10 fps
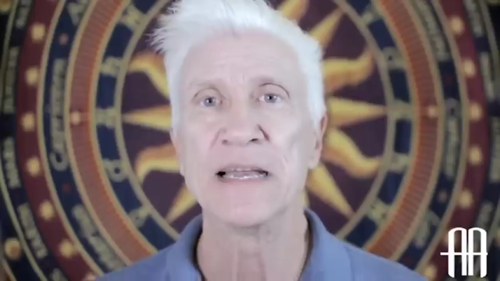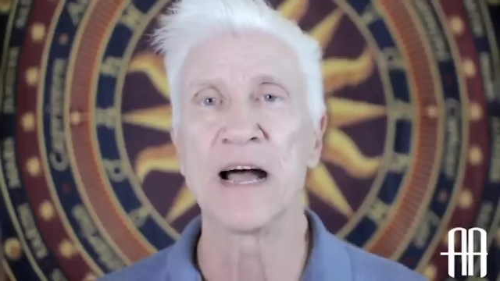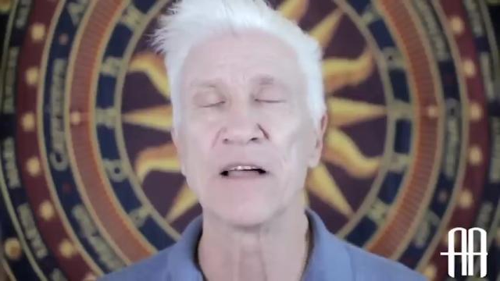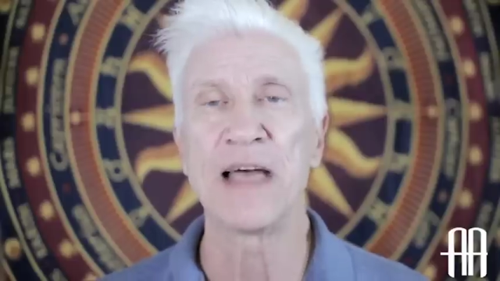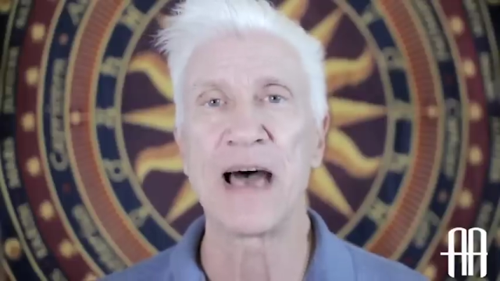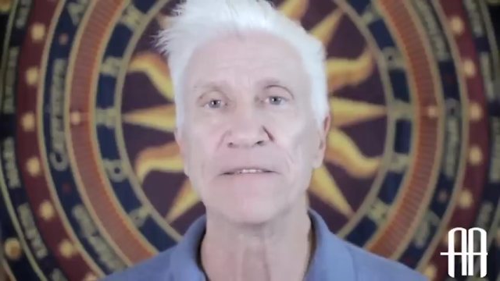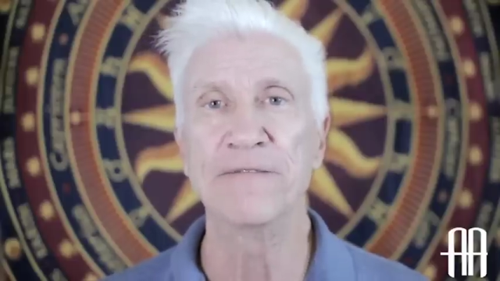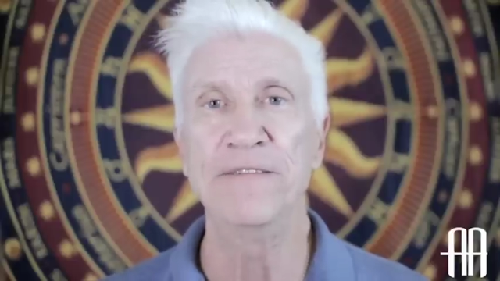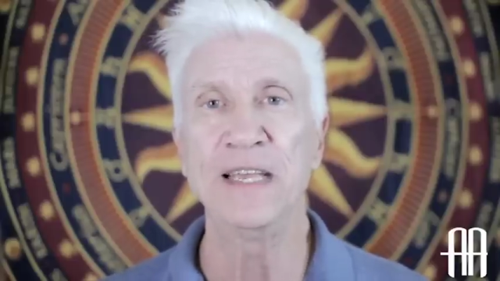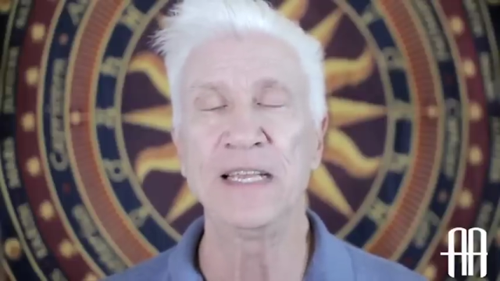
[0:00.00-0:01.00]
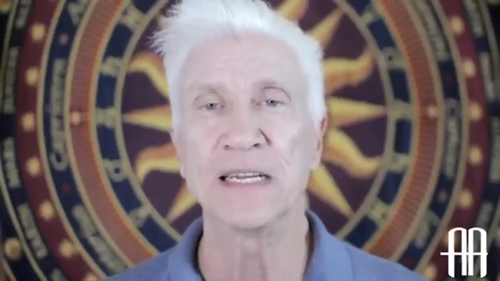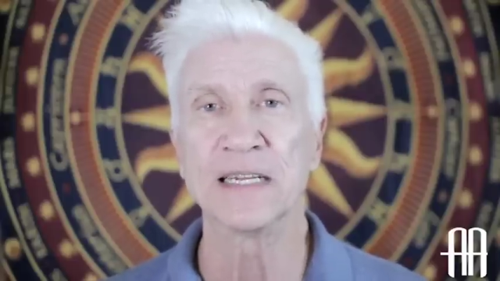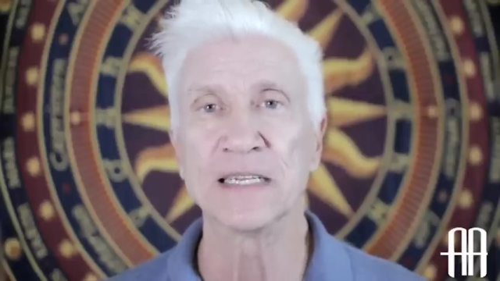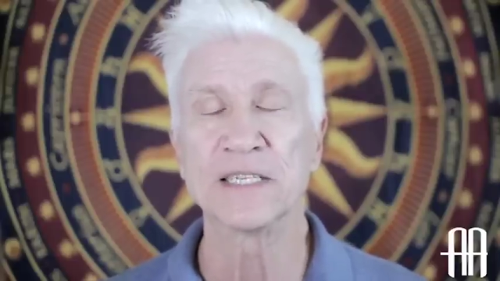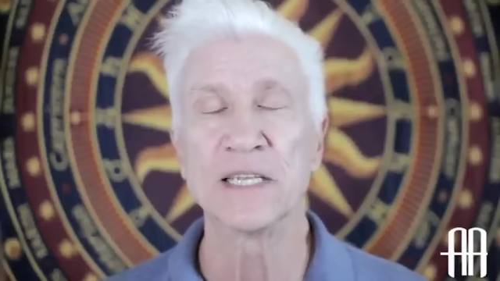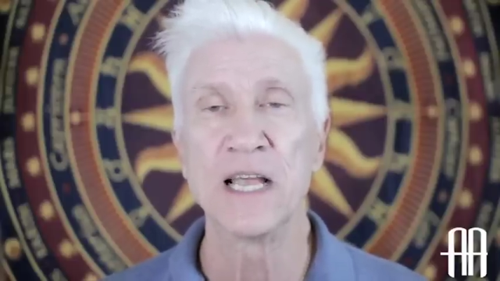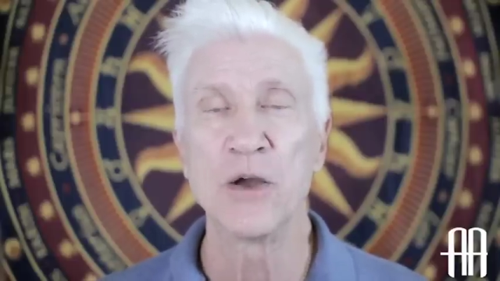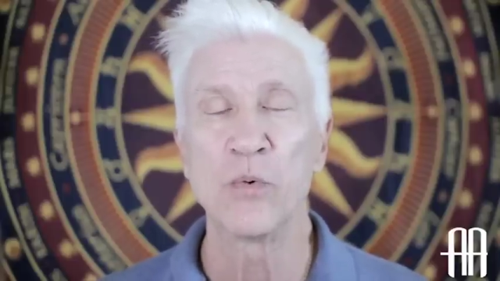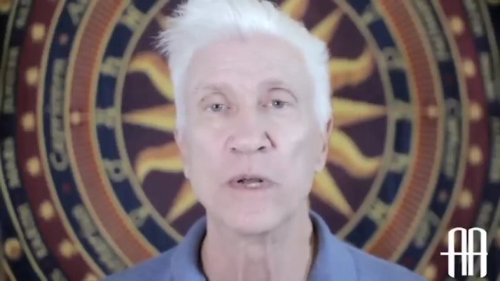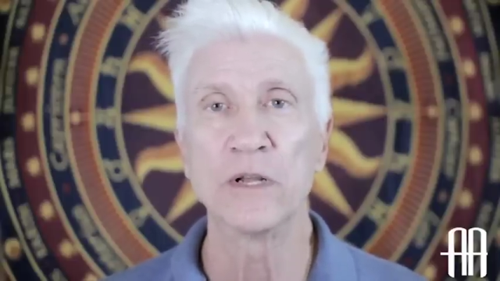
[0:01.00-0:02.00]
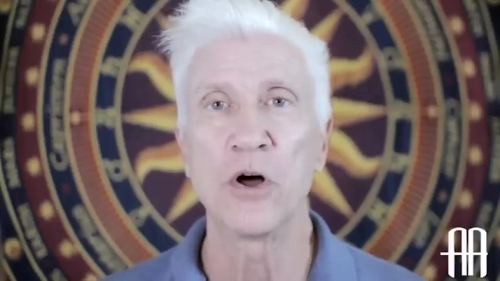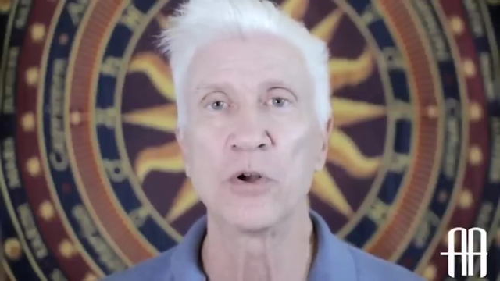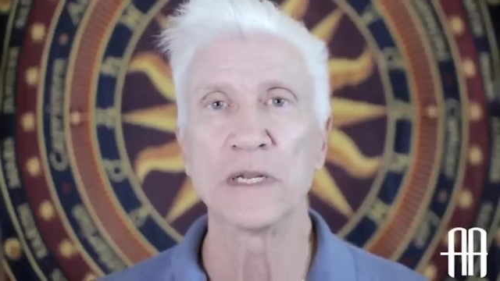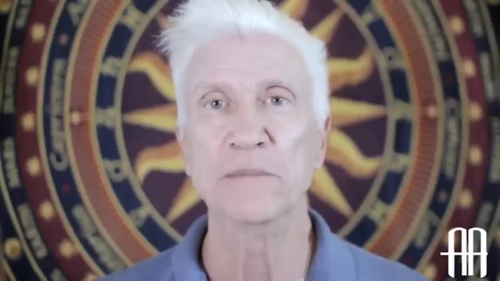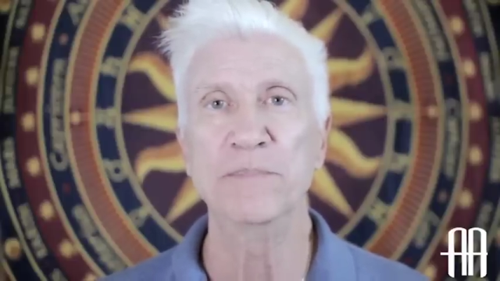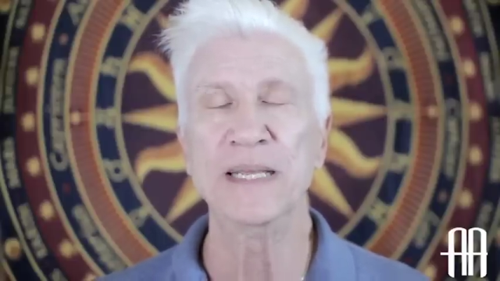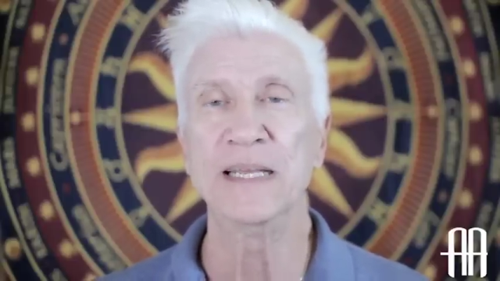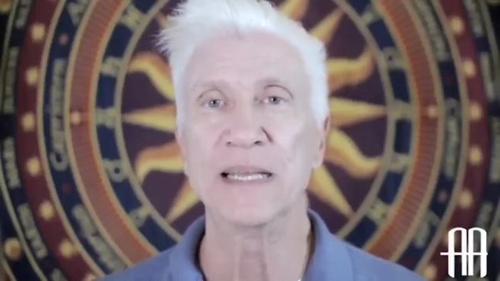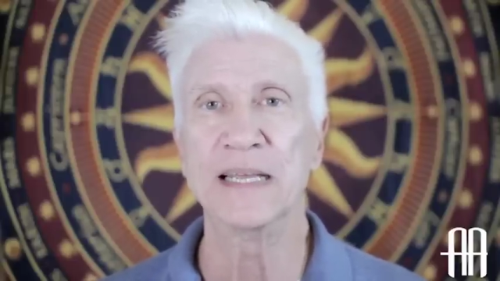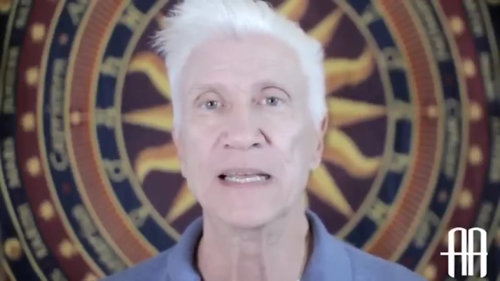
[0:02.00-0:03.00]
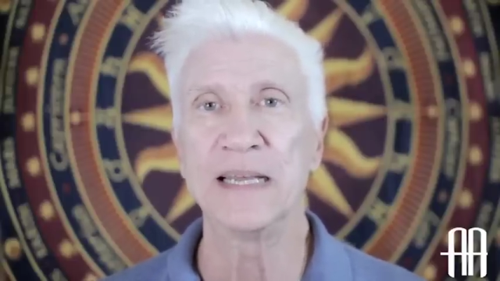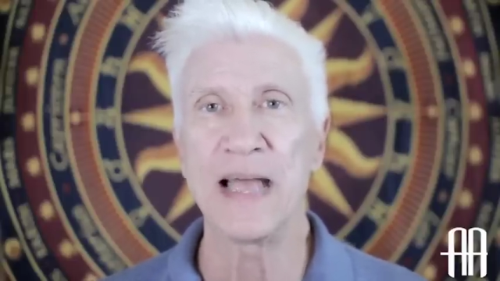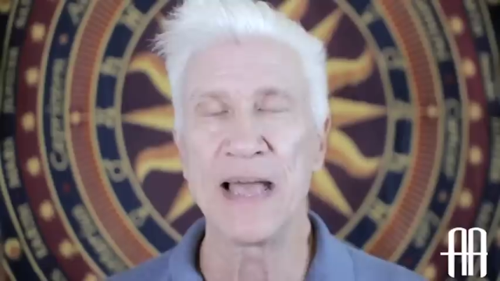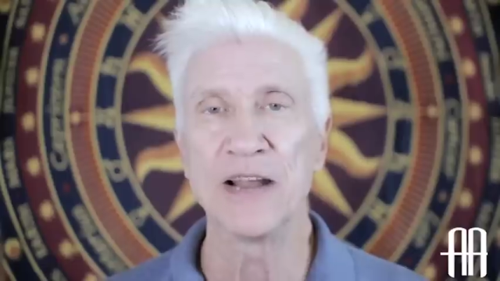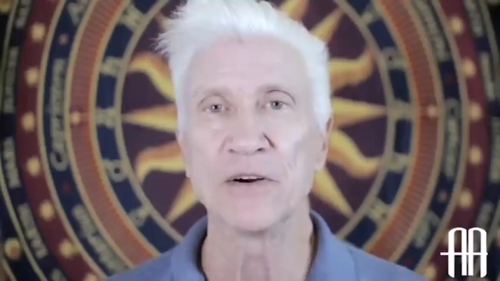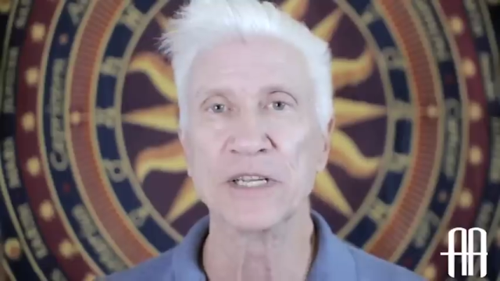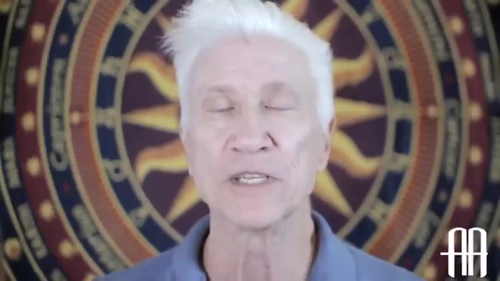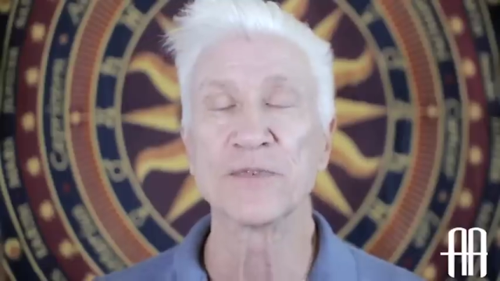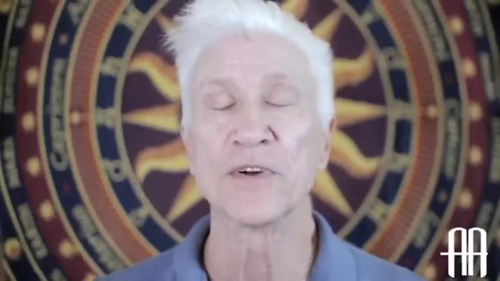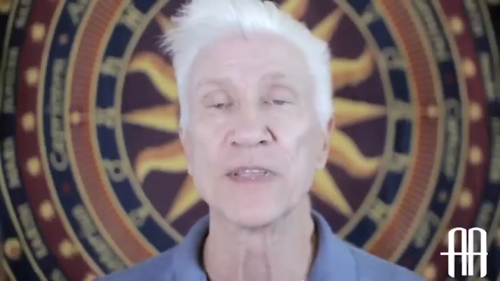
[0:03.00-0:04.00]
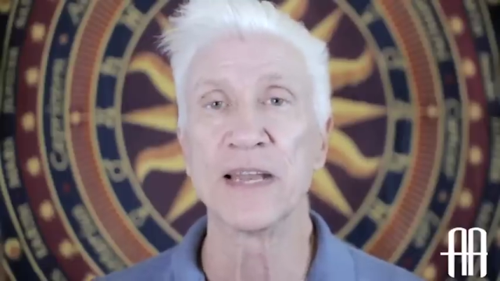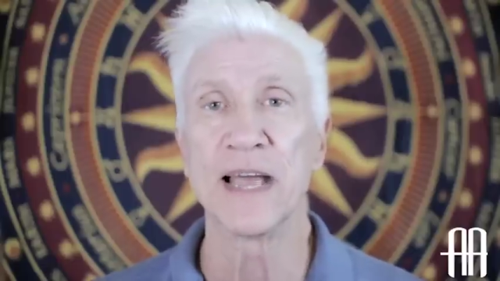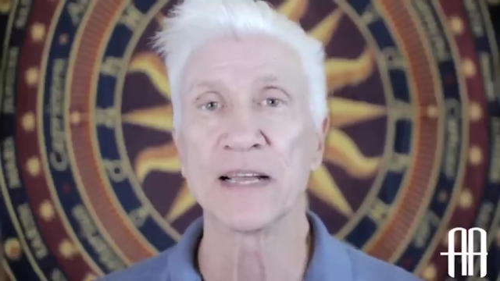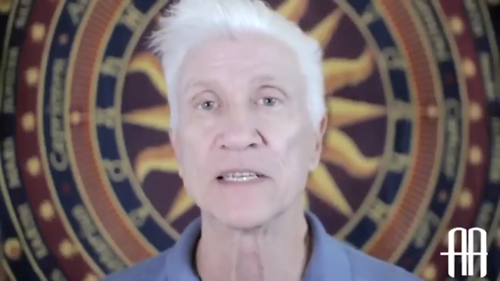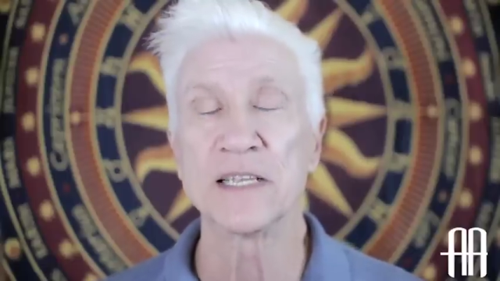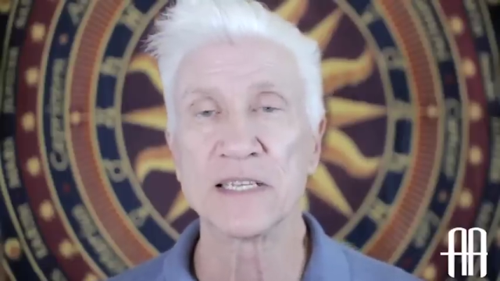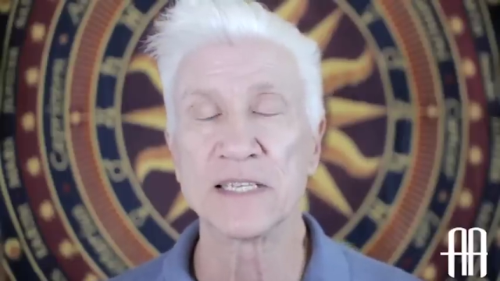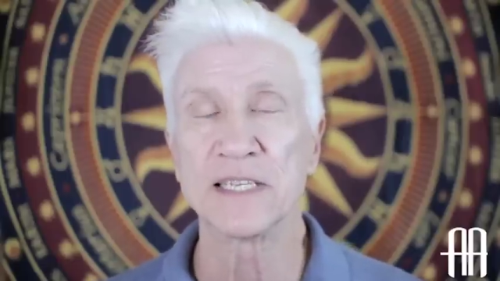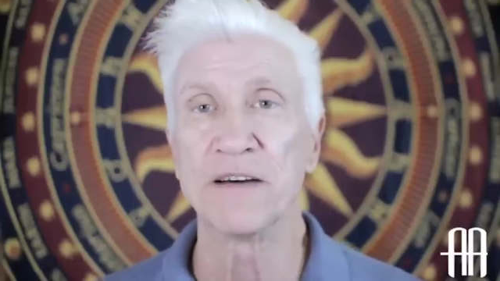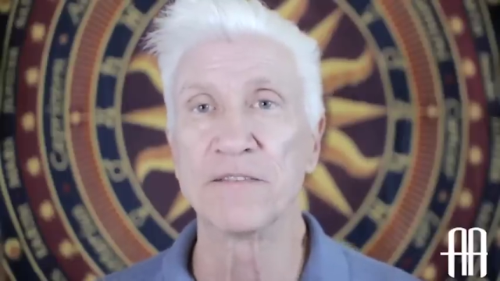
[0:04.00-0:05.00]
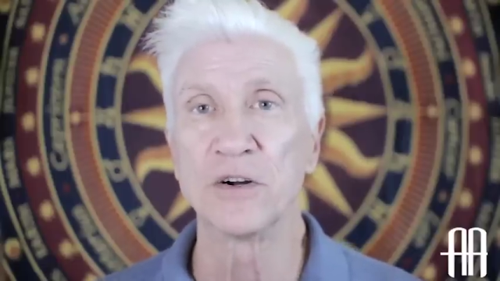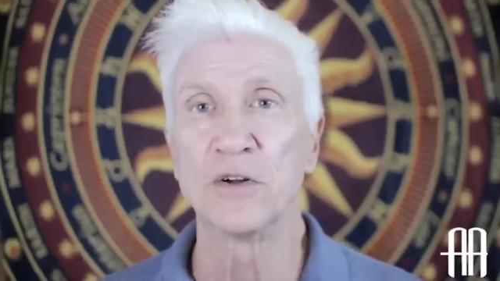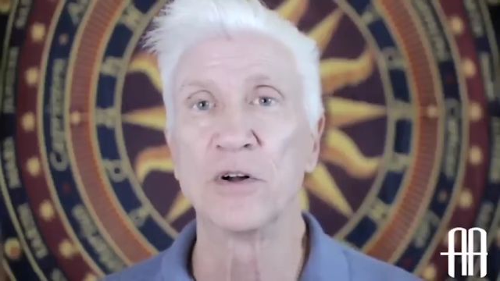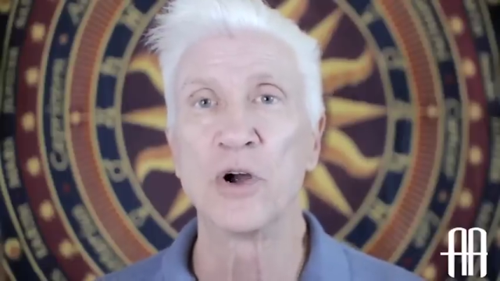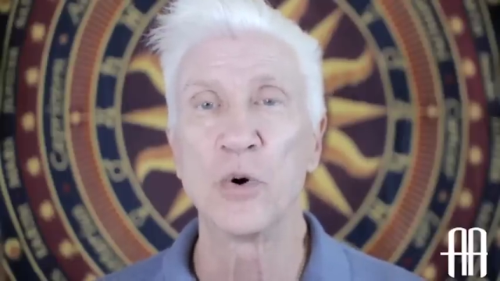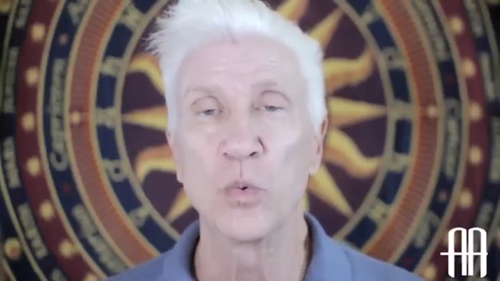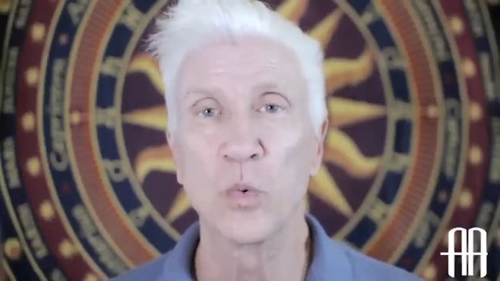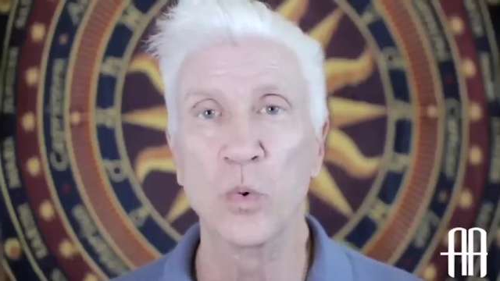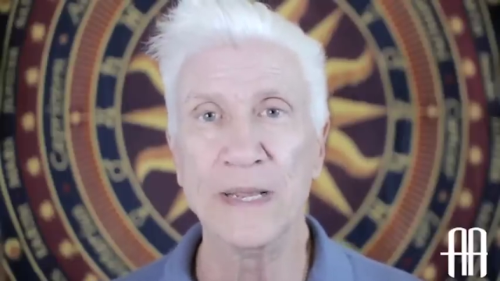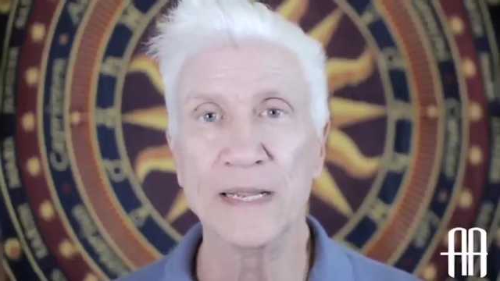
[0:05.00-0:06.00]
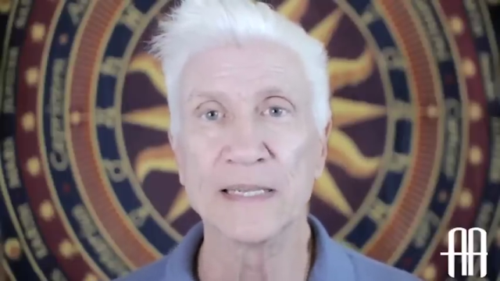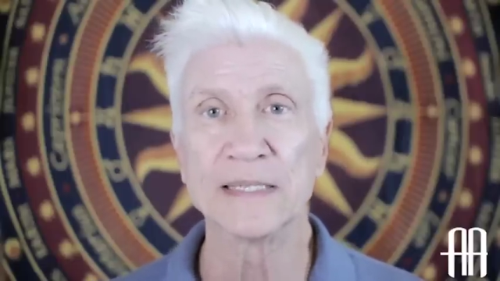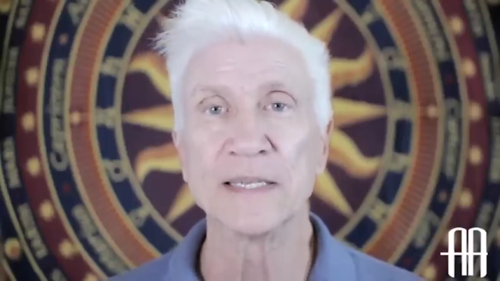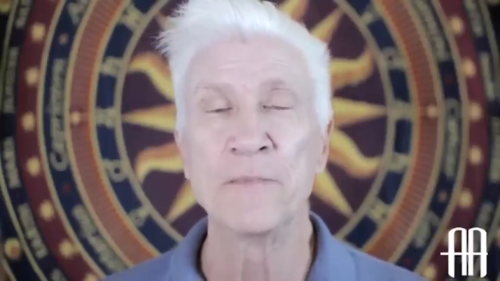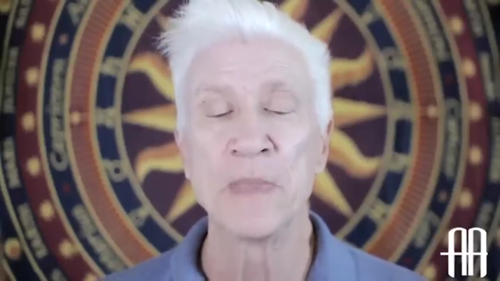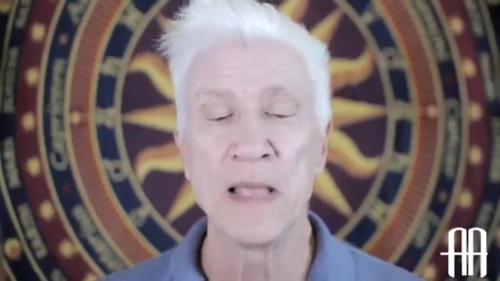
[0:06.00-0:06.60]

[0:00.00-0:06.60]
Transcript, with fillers: Now, that Venus will only be in Aries for the next several weeks.